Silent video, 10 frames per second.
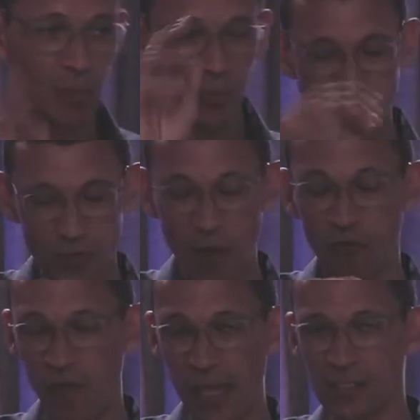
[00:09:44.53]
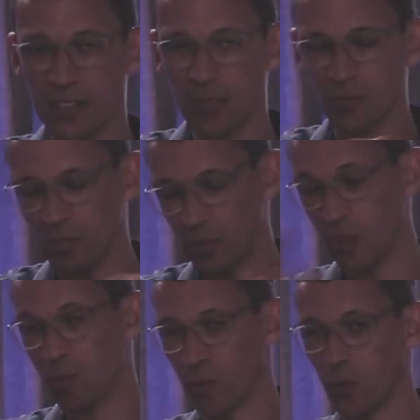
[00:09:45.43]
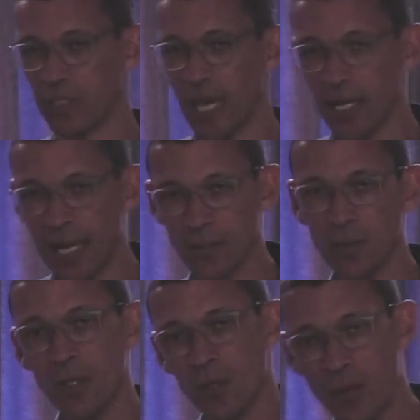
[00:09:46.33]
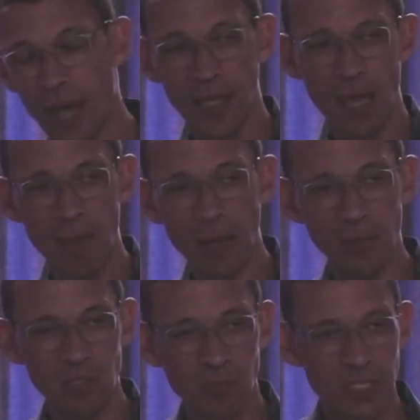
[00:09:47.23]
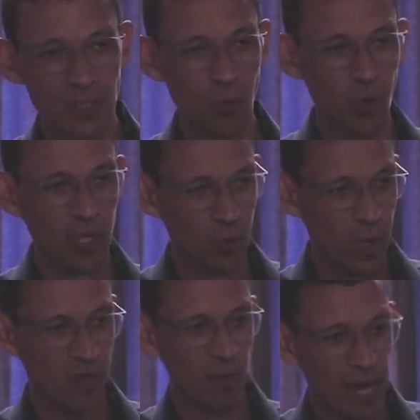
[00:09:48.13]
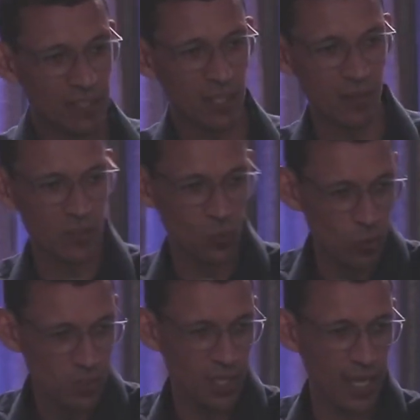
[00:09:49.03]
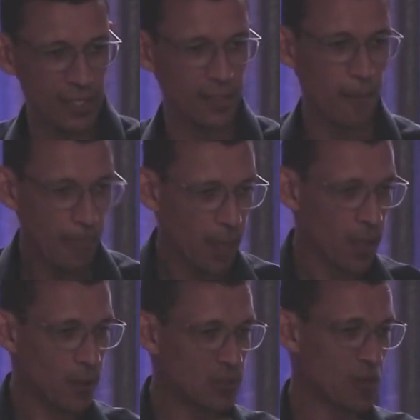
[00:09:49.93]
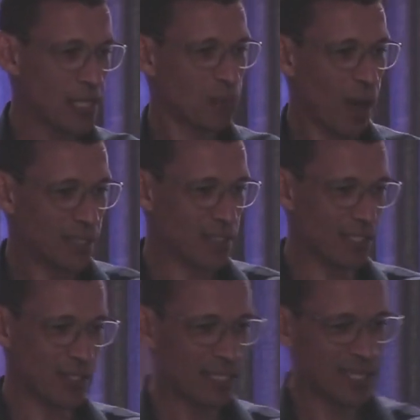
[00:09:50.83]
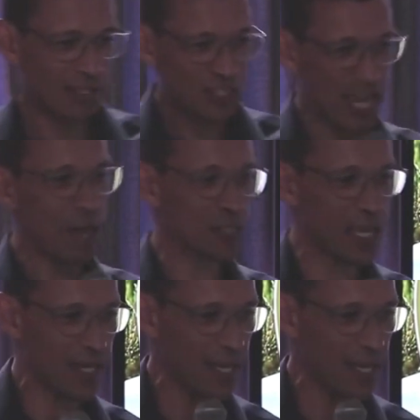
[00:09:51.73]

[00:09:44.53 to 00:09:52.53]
over our fence, and during broad daylight, when I came out, he was busy walking one of the bicycles towards the gate. He was trespassing. So I started shouting at him,